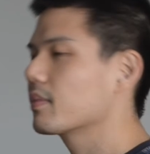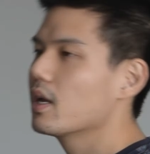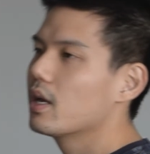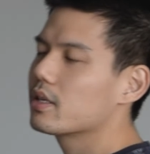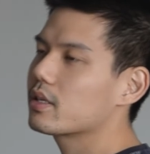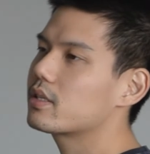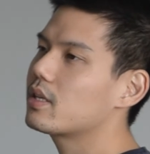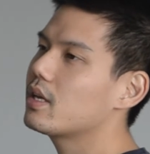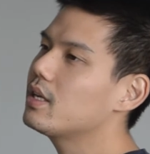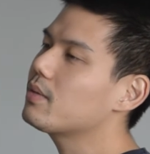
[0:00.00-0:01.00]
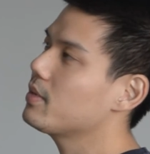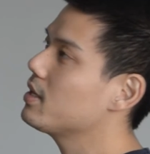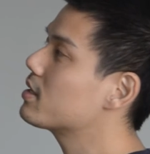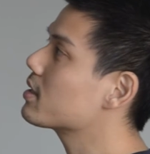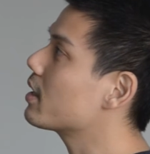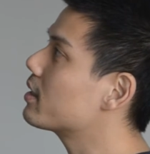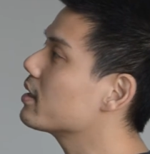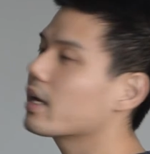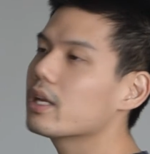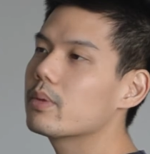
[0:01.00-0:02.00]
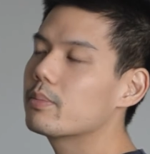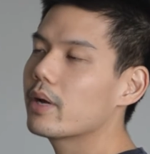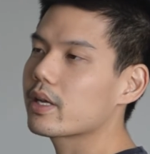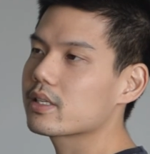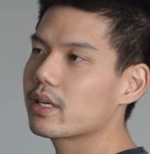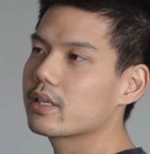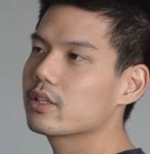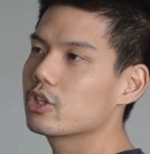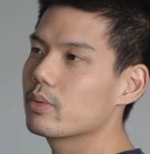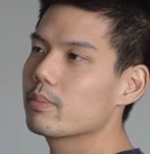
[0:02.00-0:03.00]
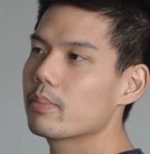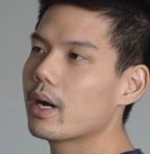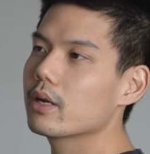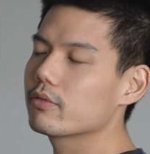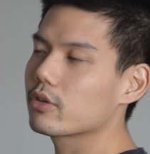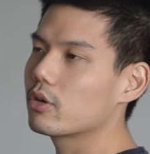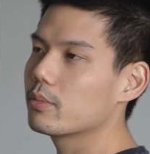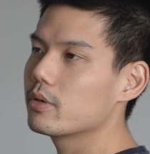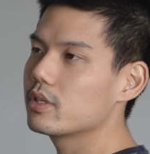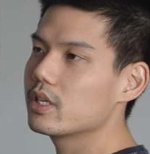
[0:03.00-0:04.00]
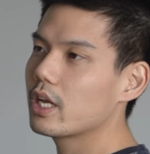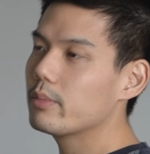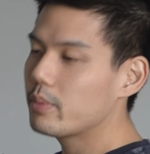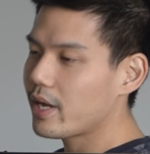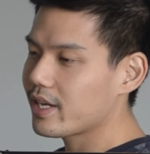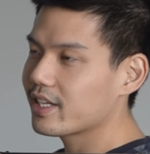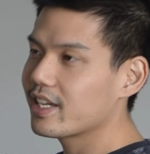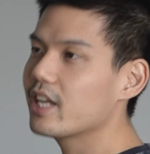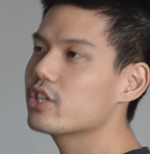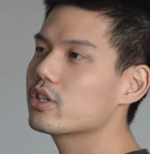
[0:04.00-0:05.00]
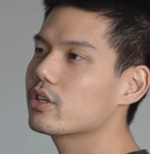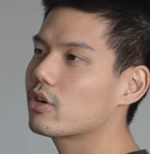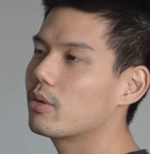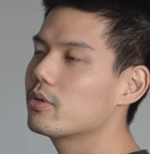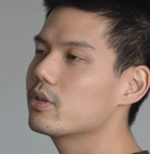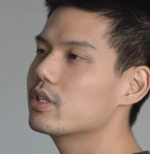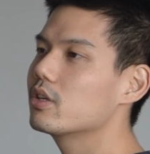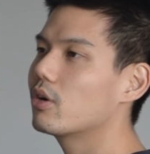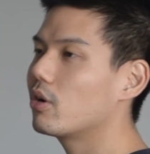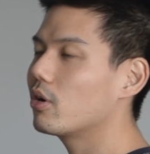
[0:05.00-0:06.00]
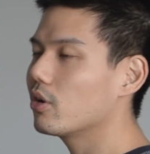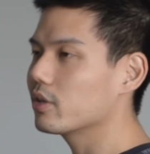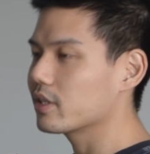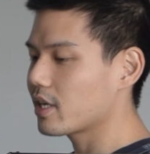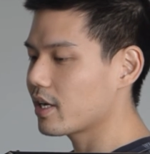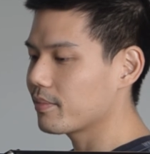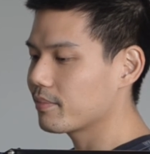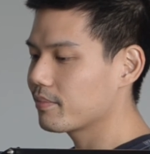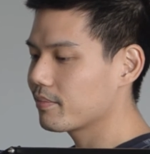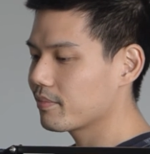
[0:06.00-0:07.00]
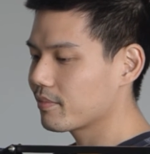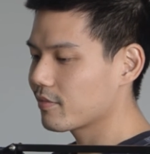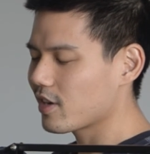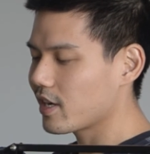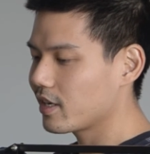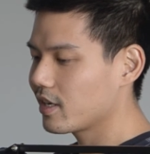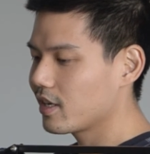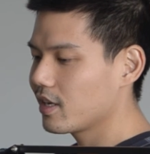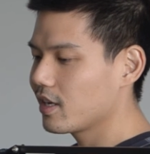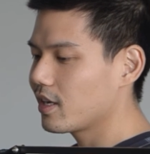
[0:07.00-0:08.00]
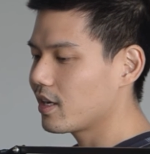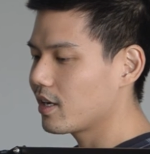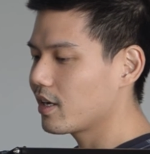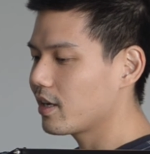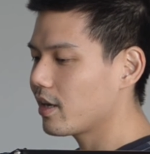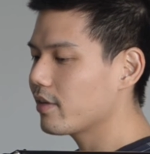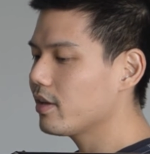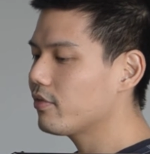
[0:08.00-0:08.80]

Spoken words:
Sustaining means, I think, getting people excited to be part of the community, getting people engaged in the community all the time, right? I think for